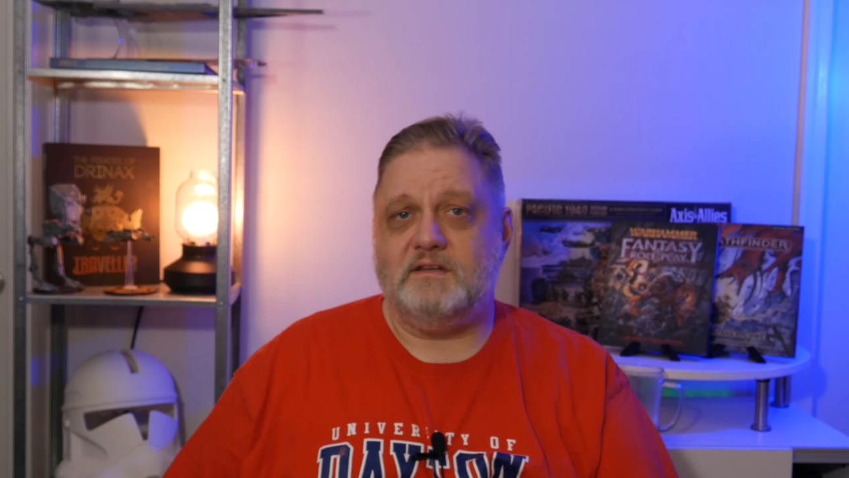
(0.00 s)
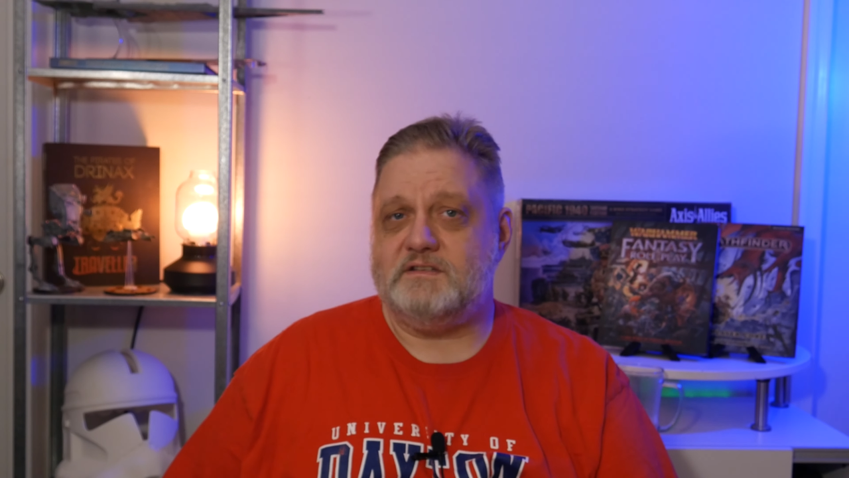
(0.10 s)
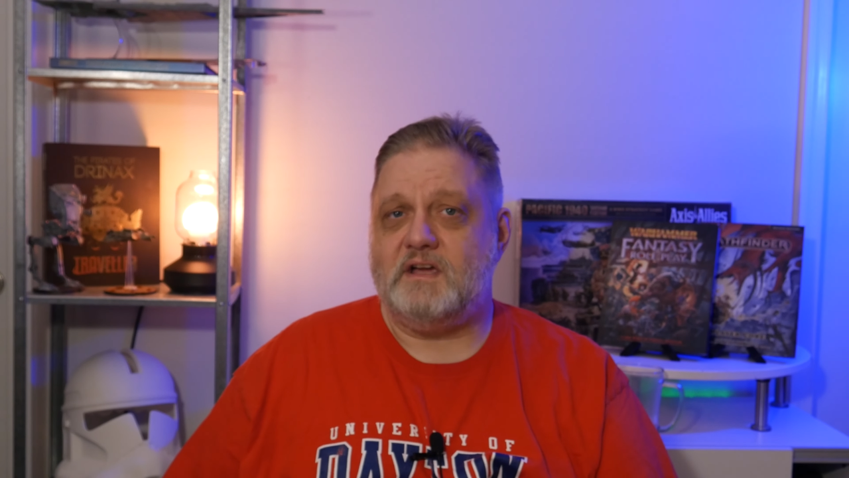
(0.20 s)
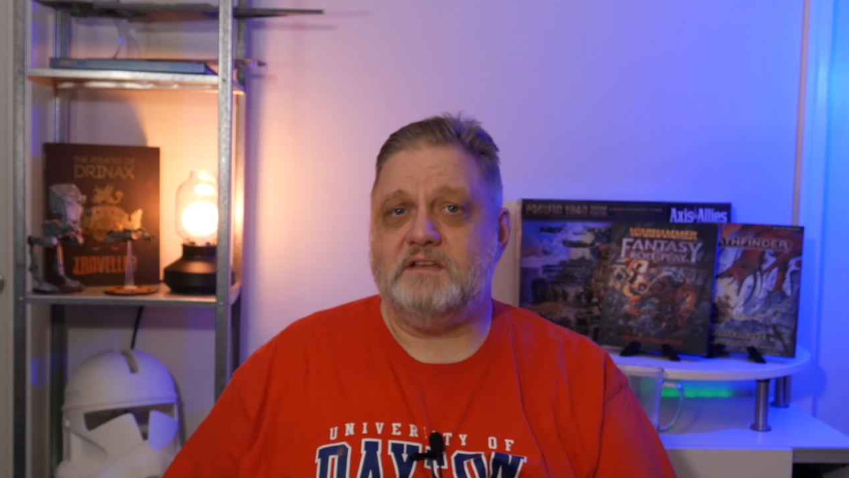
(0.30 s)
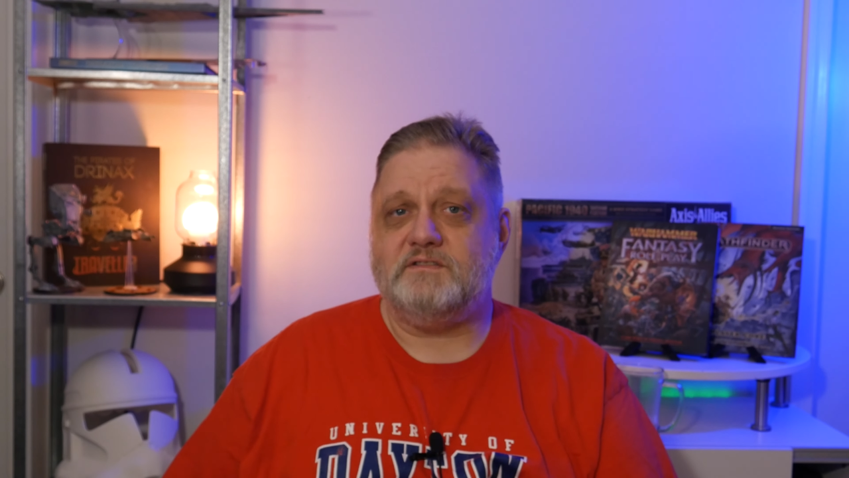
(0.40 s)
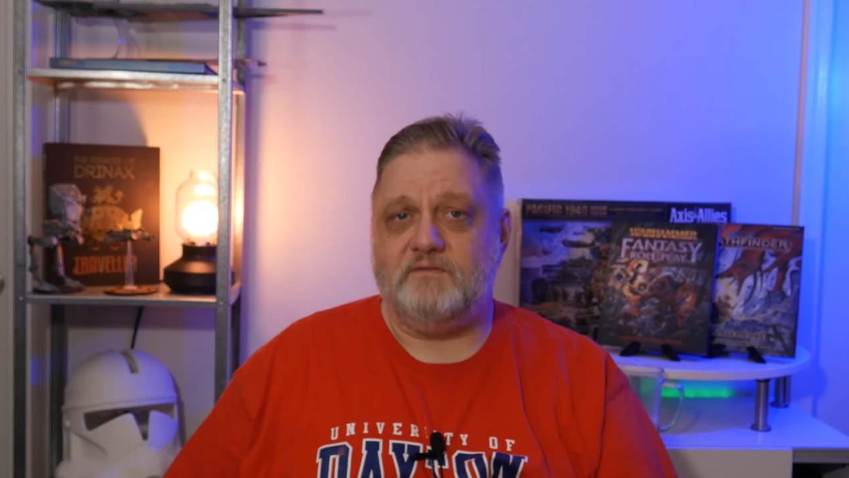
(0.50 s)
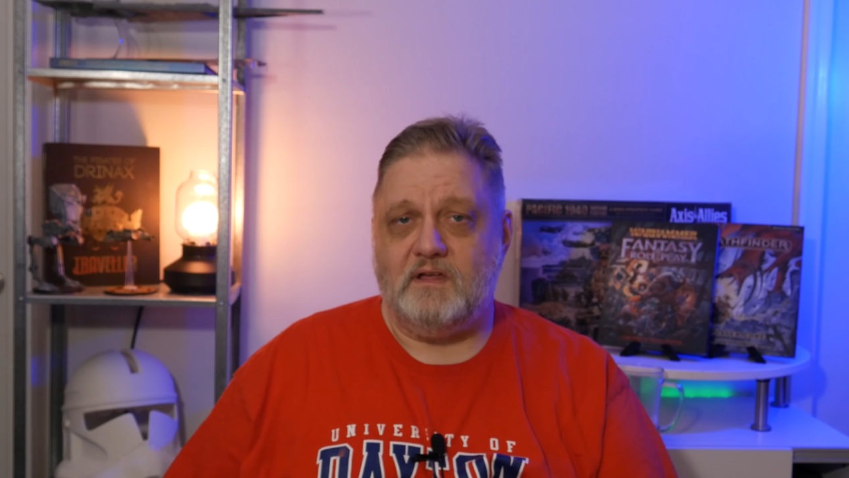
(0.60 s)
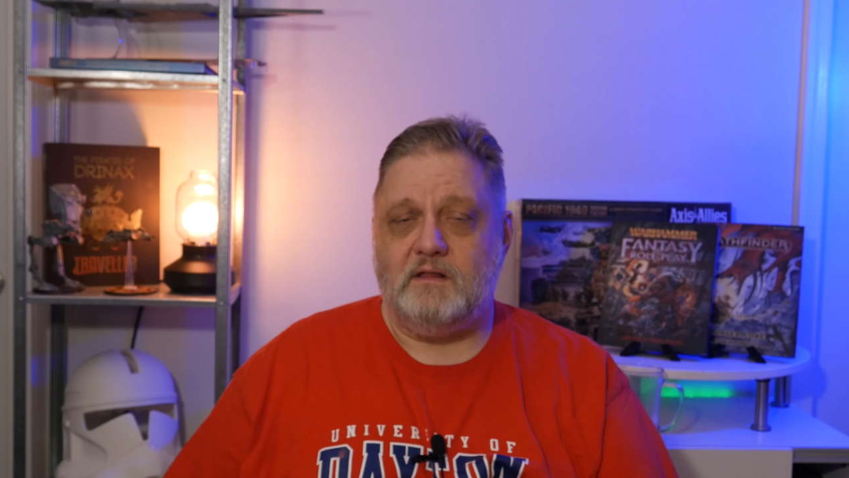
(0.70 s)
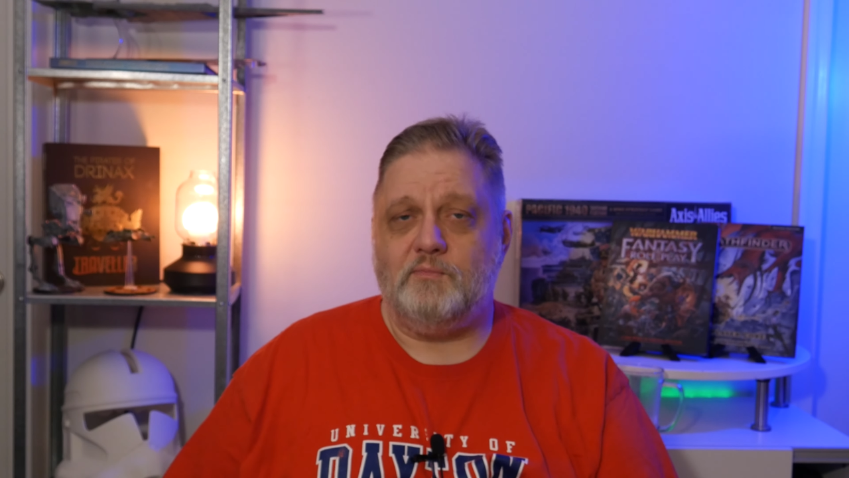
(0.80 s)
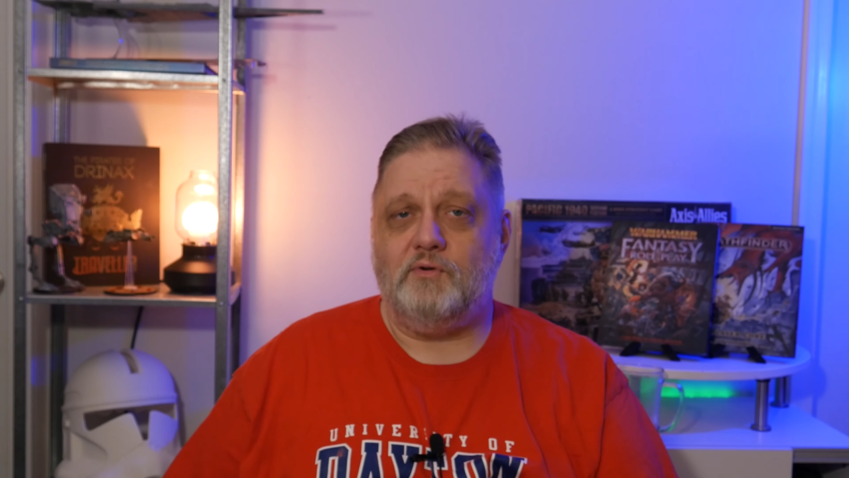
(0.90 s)
designs
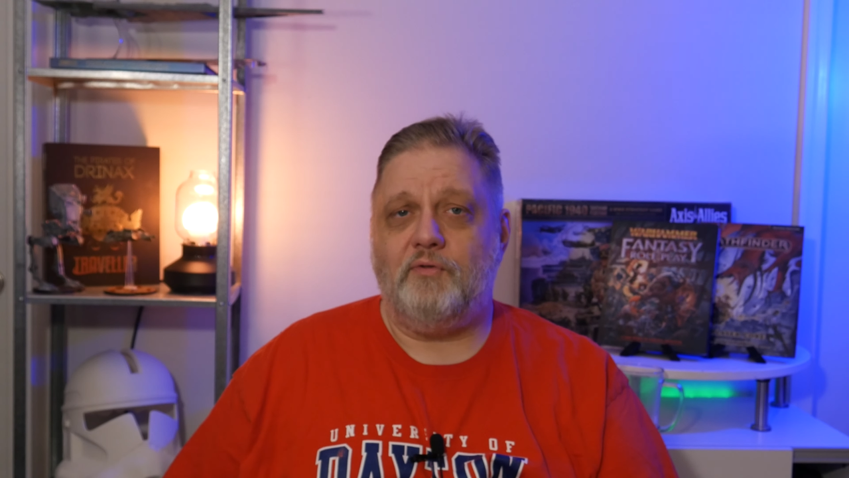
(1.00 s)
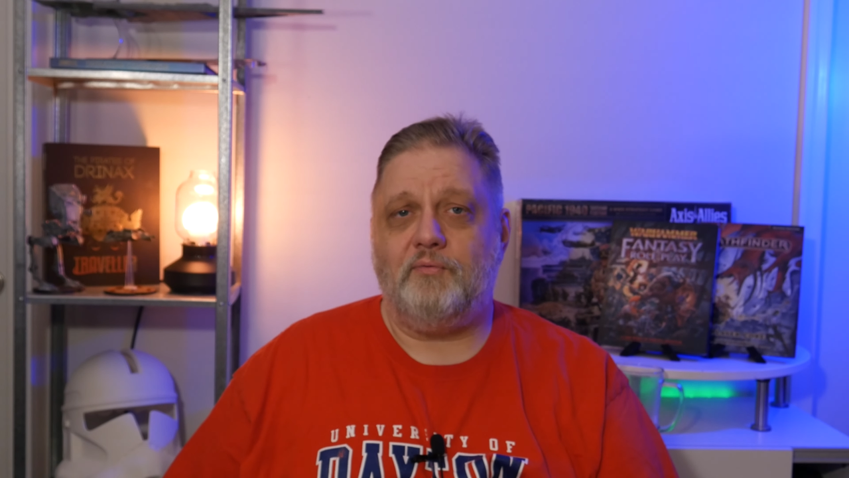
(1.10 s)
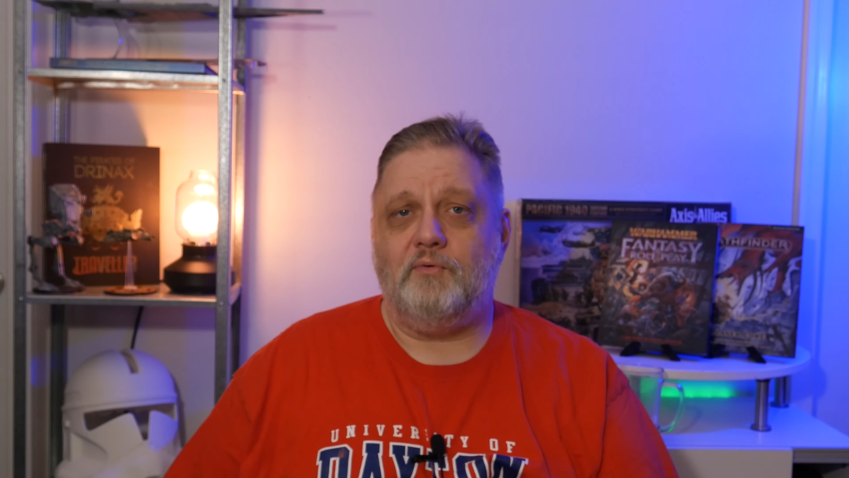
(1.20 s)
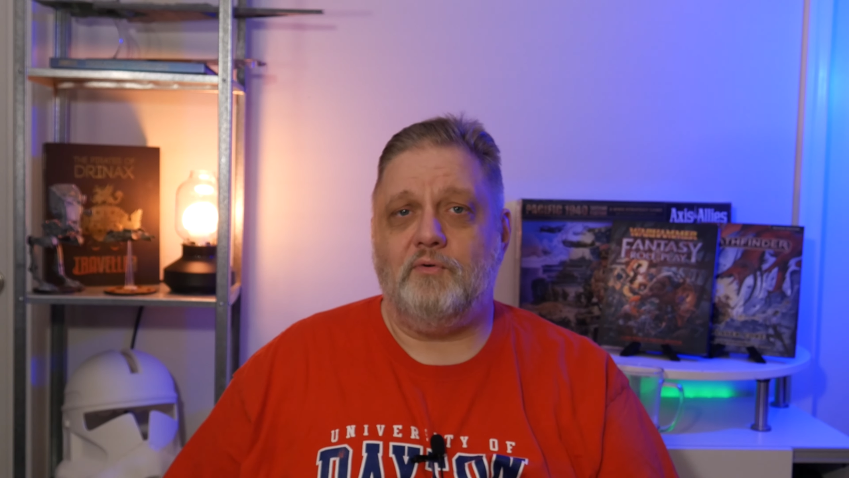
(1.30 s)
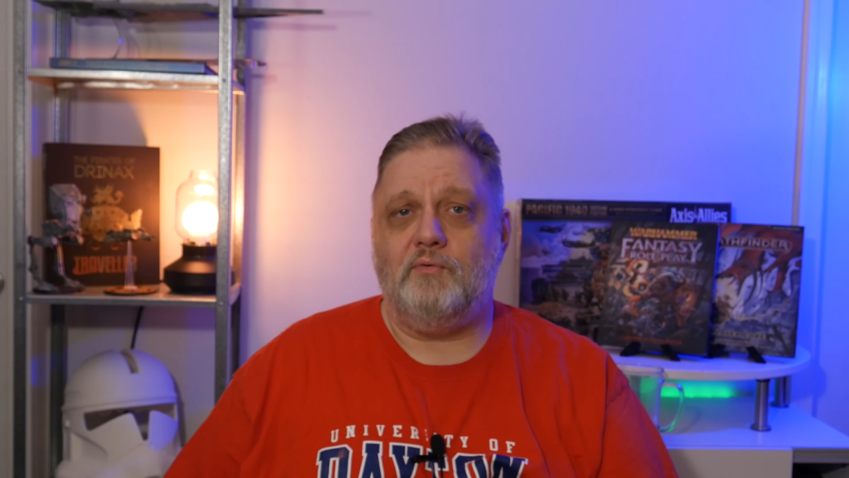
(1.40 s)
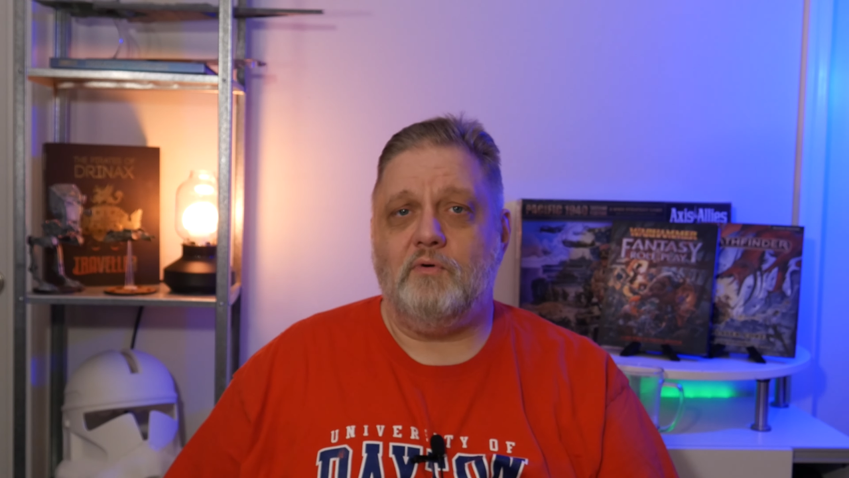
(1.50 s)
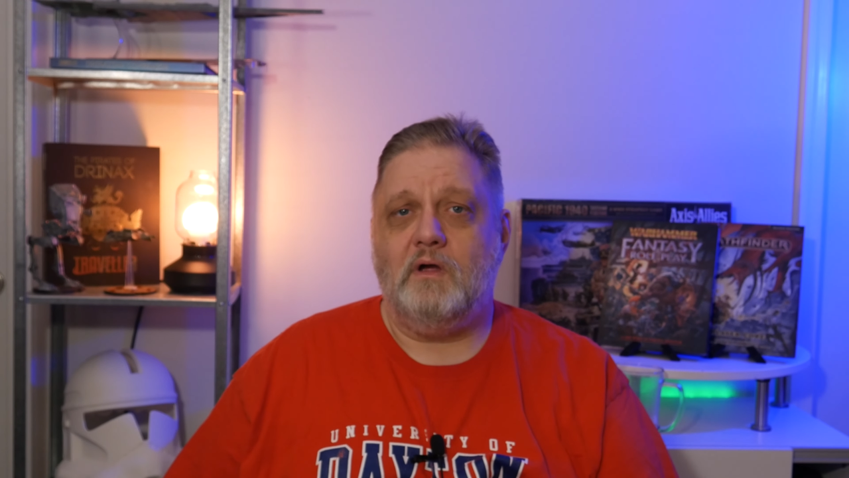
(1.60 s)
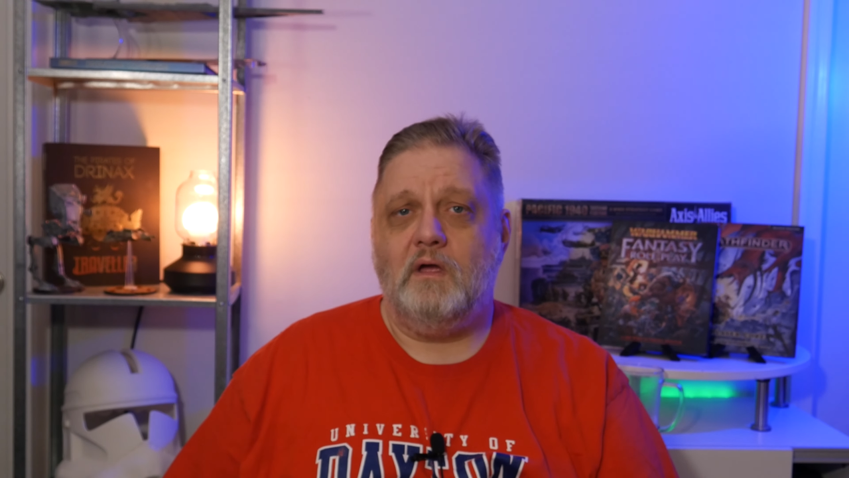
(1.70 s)
available through